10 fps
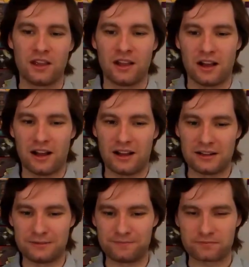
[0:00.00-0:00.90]

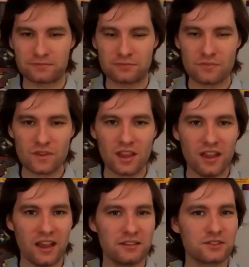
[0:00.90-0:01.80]

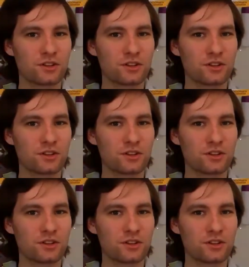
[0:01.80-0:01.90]
And so